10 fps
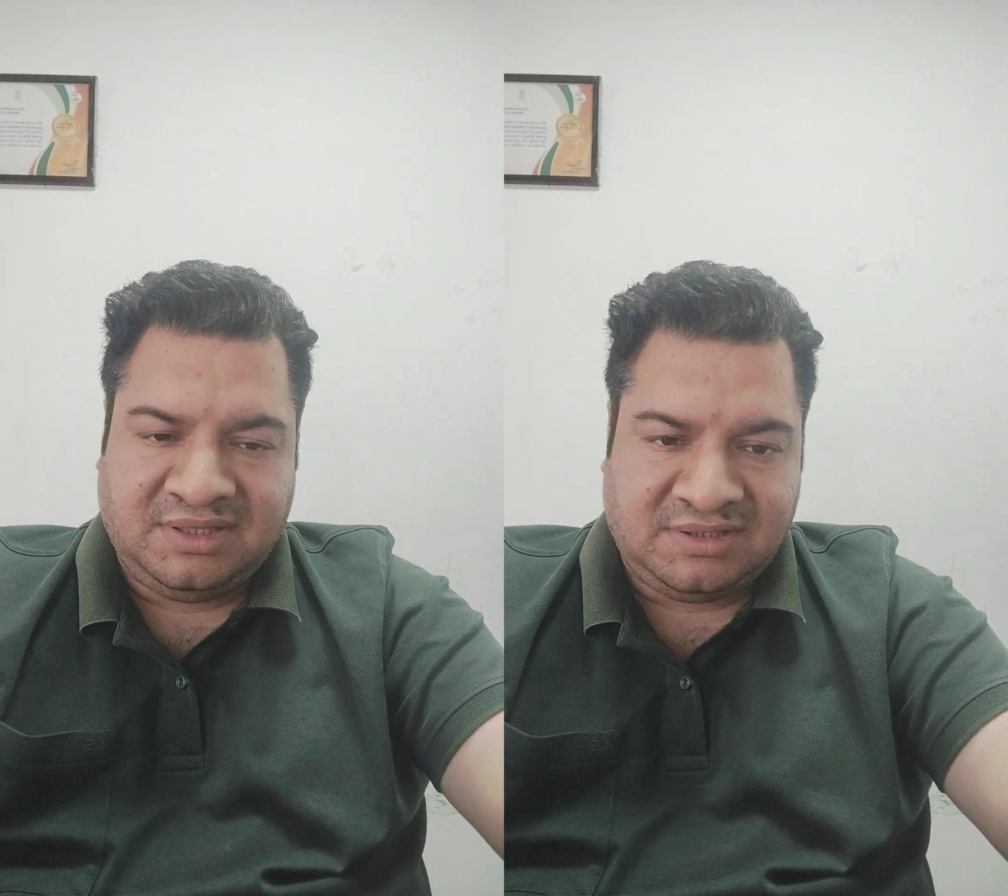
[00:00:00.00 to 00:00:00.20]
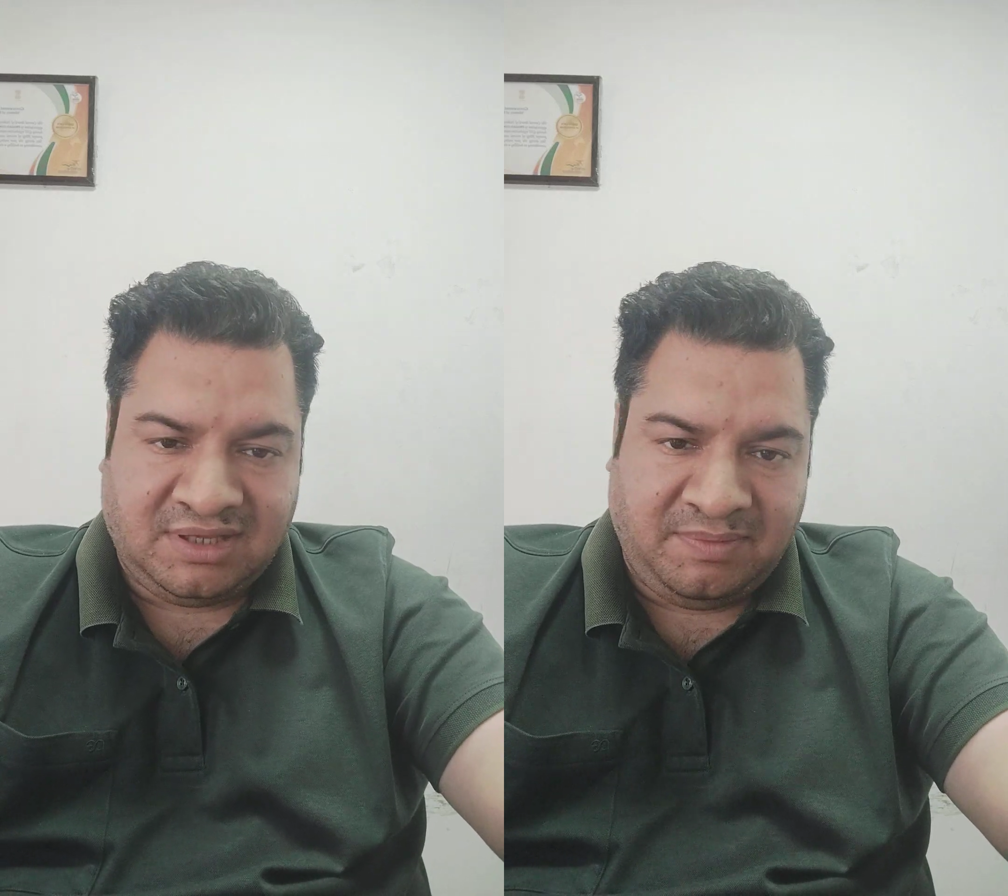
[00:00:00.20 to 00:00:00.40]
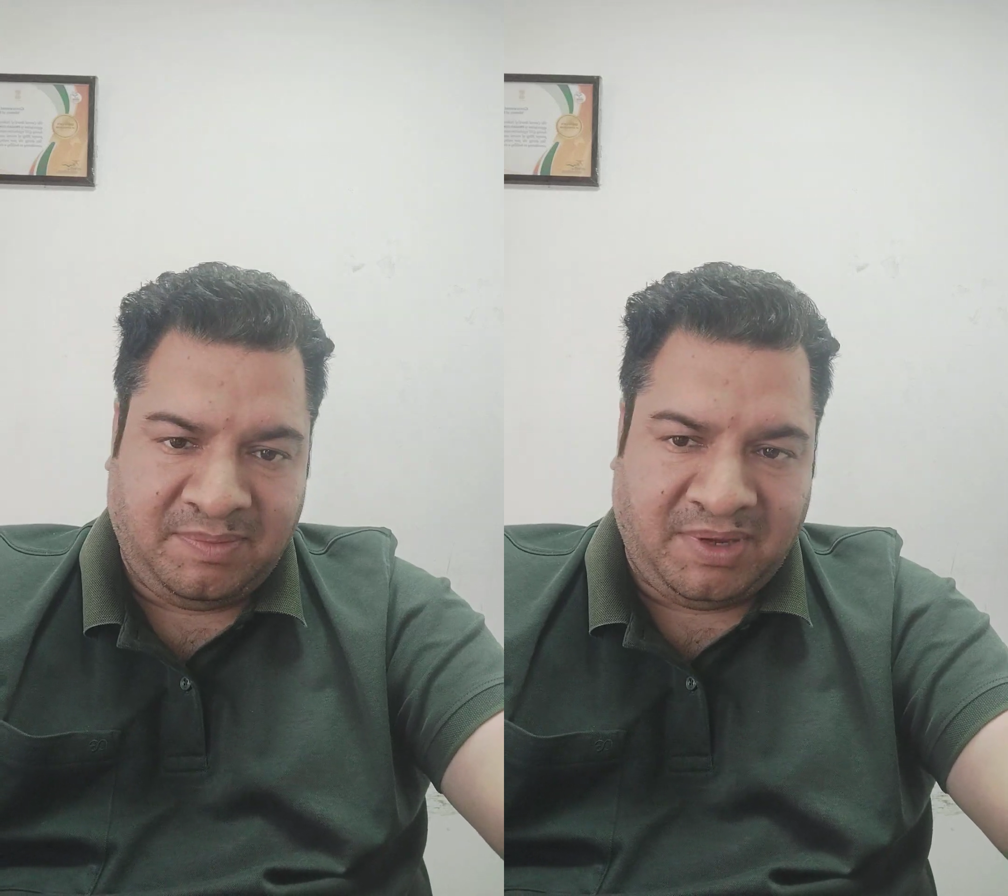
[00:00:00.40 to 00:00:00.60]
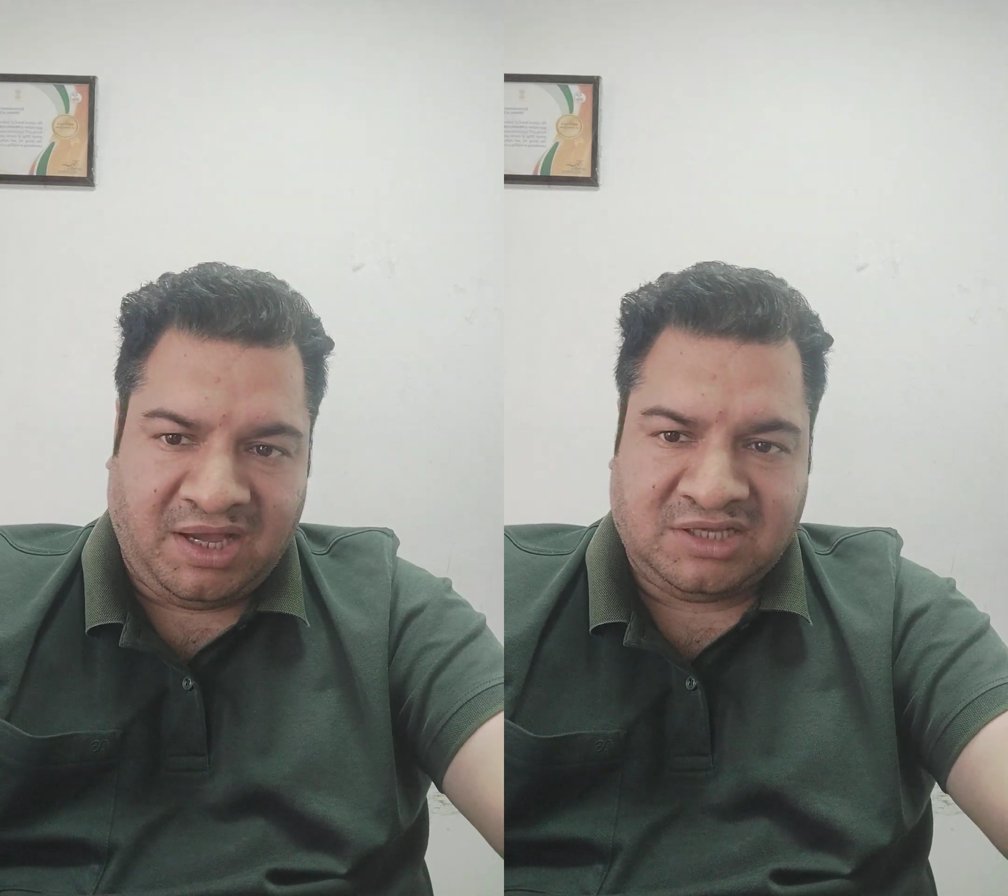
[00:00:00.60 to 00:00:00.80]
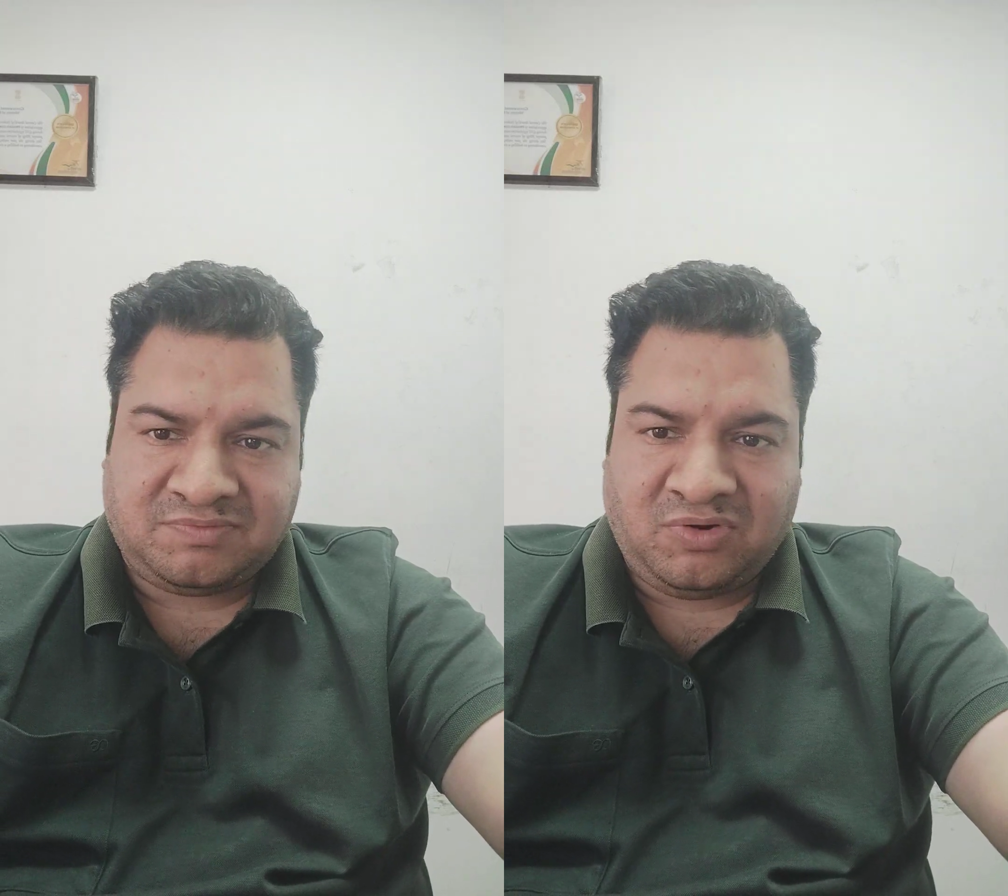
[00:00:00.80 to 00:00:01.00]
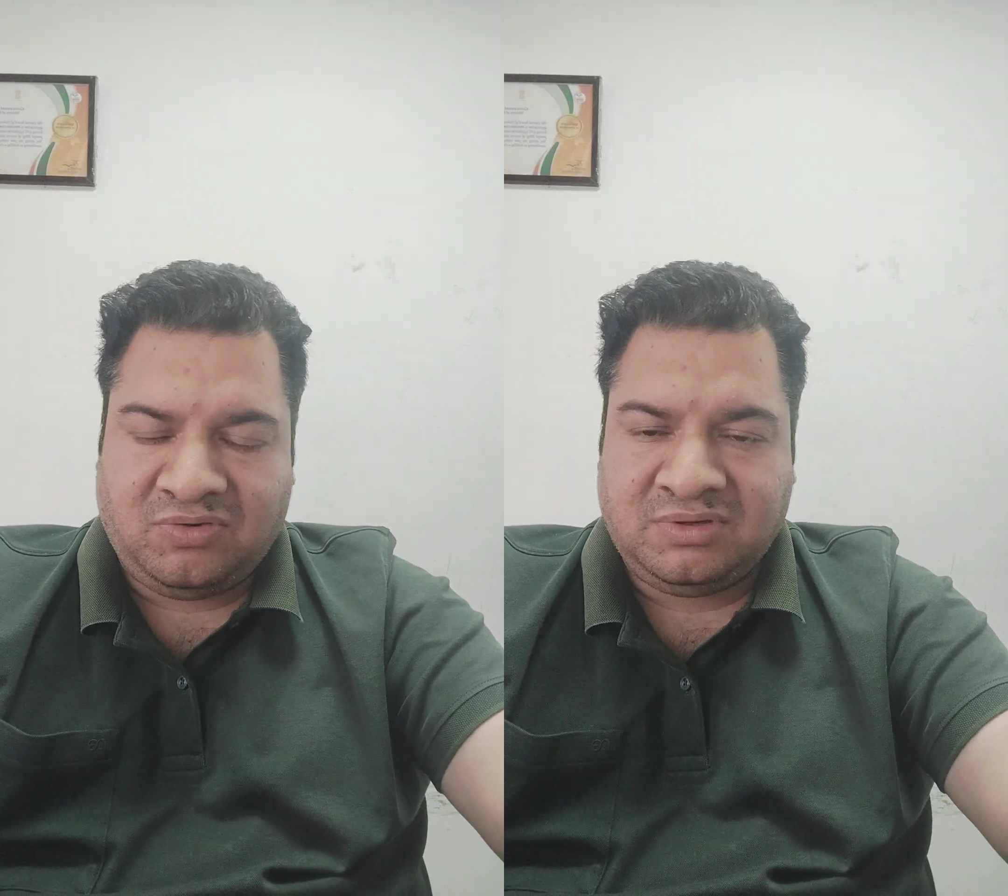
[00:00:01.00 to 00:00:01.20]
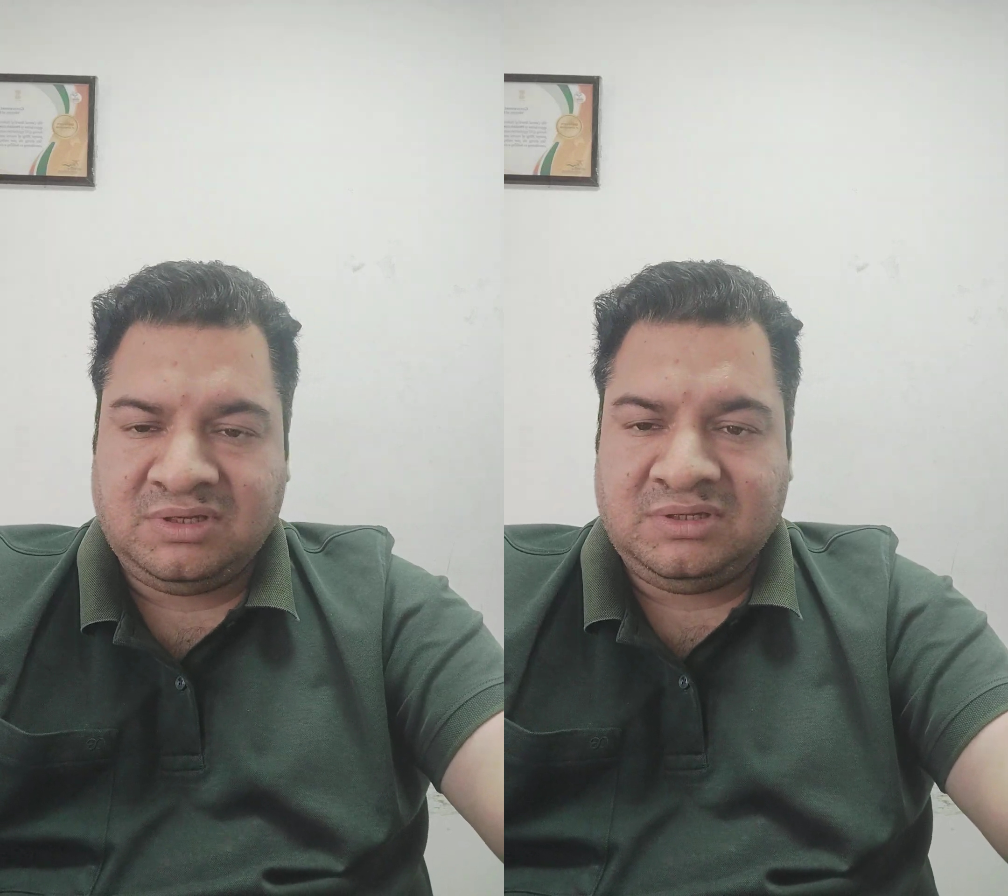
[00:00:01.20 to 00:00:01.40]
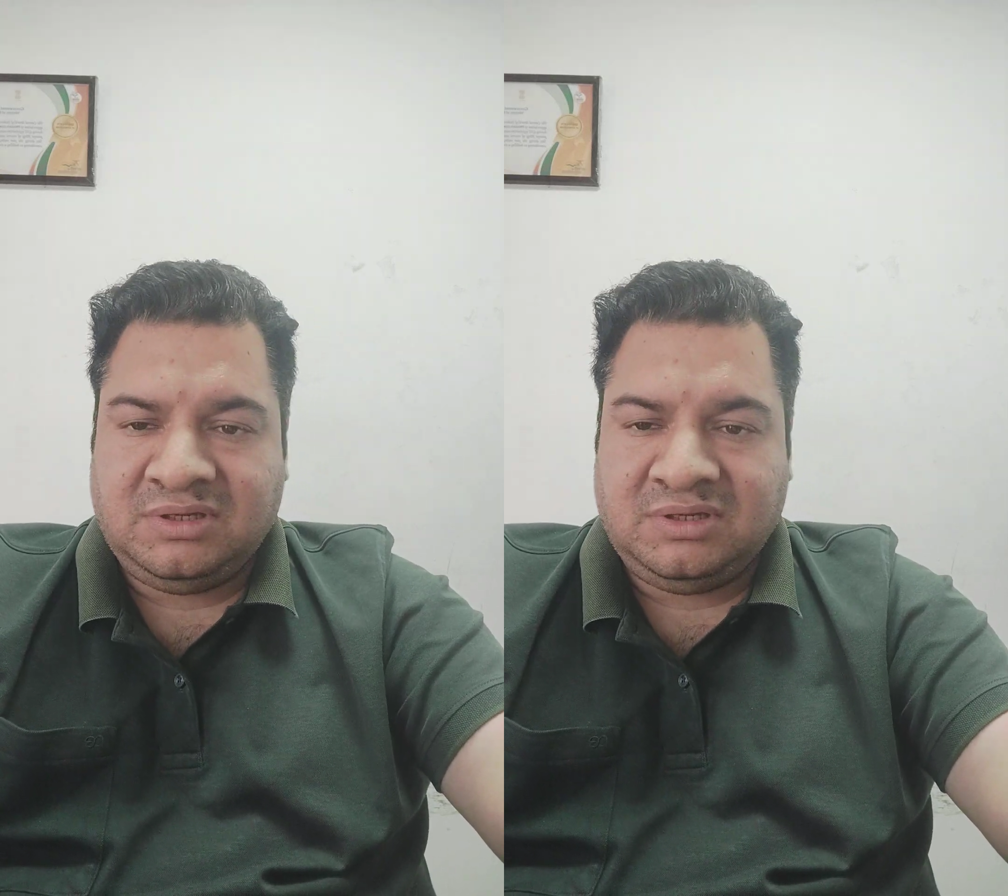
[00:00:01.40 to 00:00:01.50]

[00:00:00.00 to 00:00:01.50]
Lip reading: the SEBI may ask for